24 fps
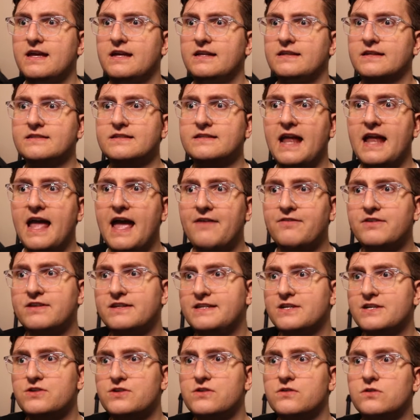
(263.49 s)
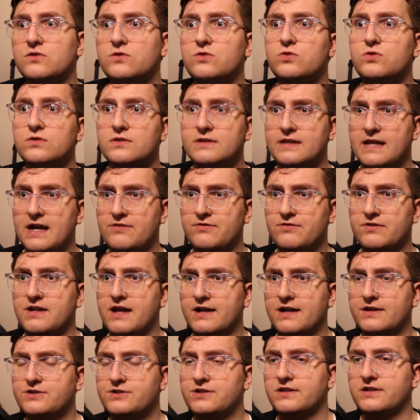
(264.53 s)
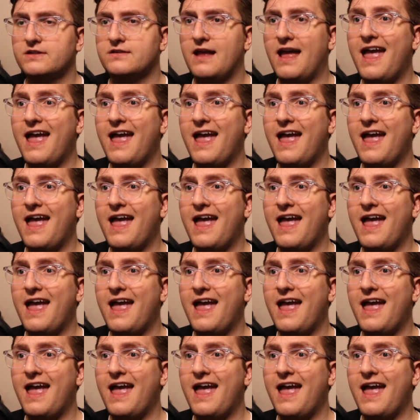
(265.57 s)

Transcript: Doesn't have an additional cooldown reduction,